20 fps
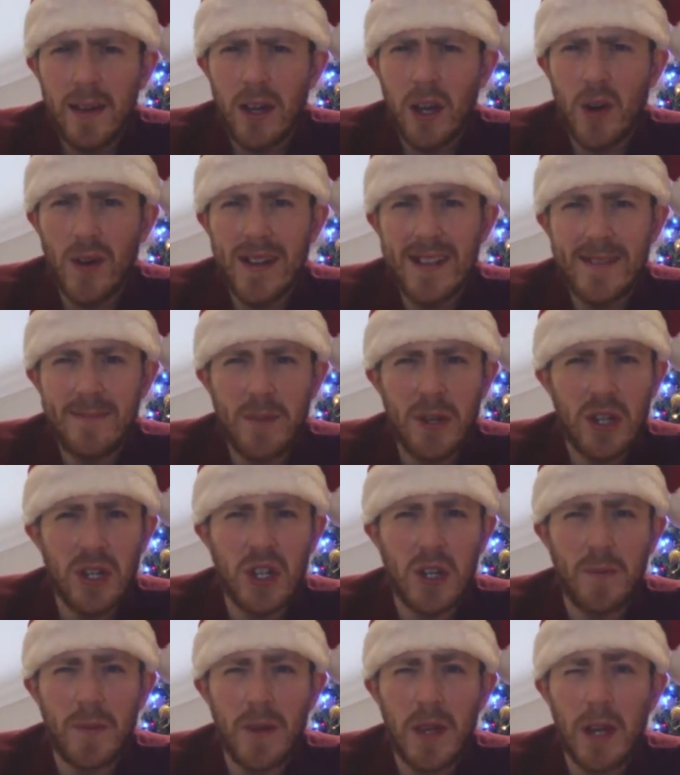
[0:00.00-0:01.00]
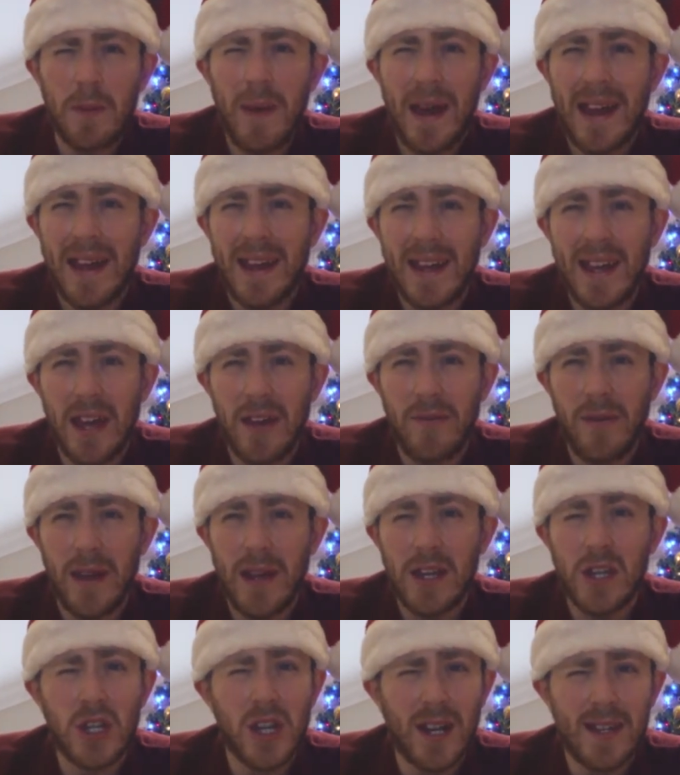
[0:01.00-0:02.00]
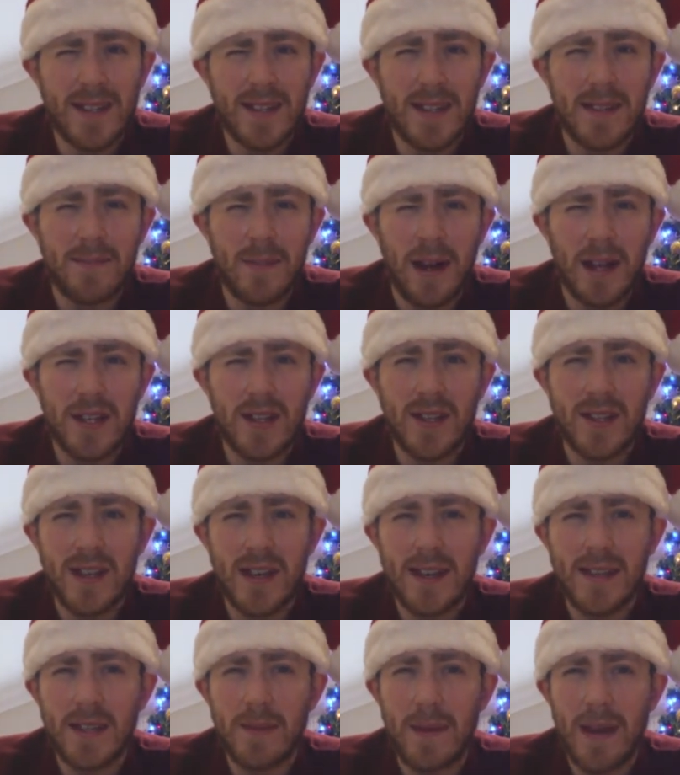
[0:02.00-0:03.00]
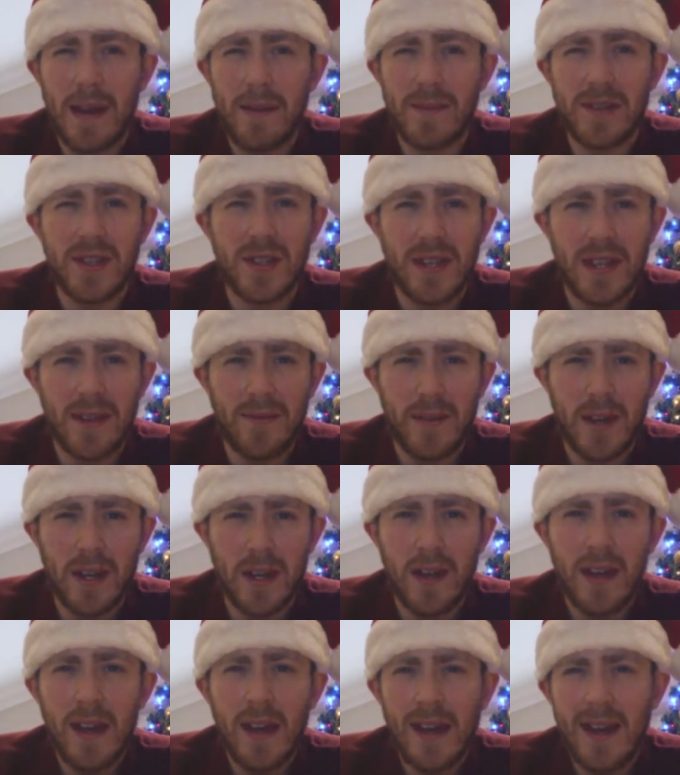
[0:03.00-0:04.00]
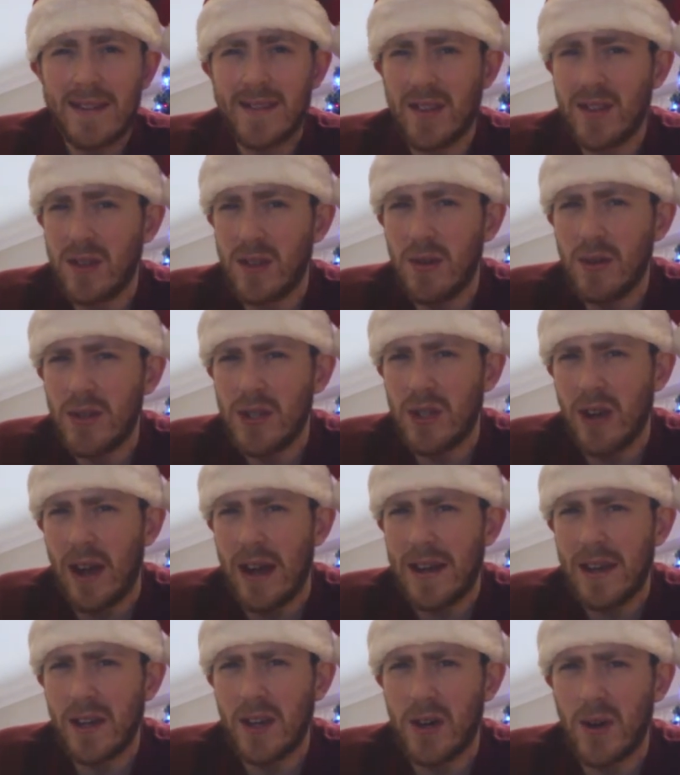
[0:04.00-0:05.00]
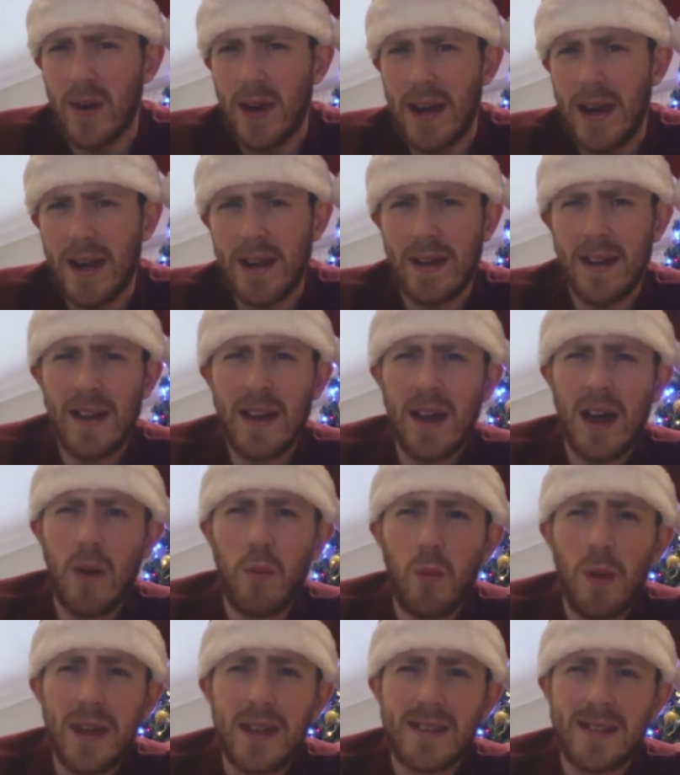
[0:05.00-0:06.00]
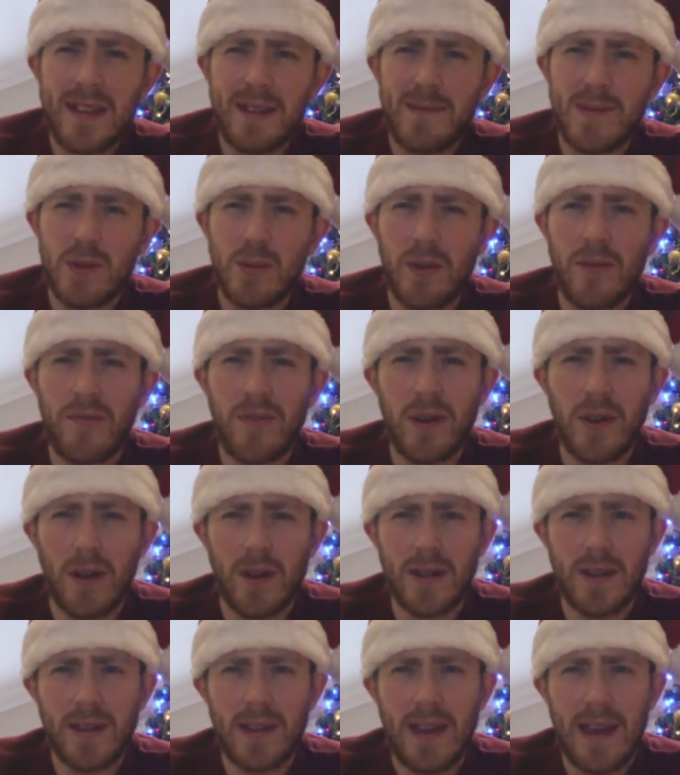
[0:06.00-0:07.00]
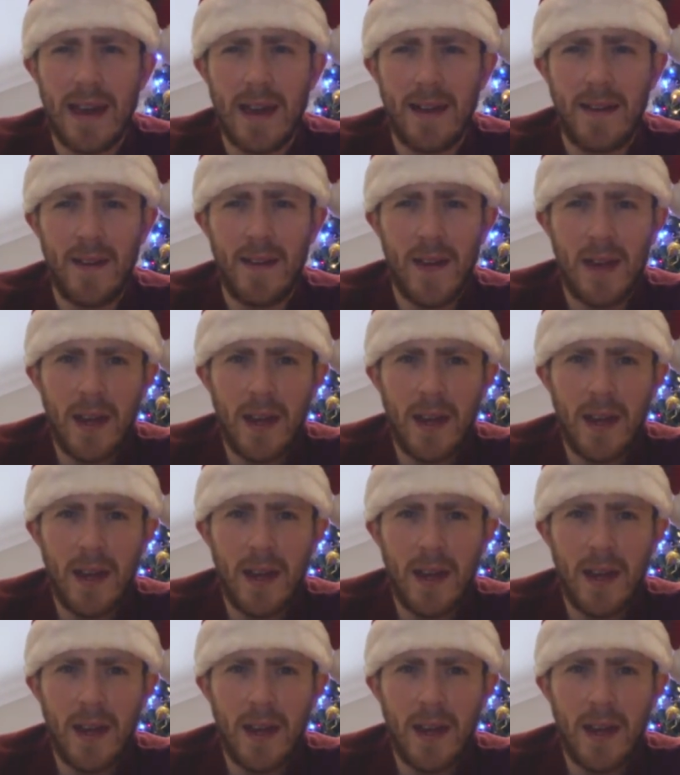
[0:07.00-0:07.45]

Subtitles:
Christmas should be about giving just as much as it is about receiving. It's a two-sided coin, and we seem to have forgotten that.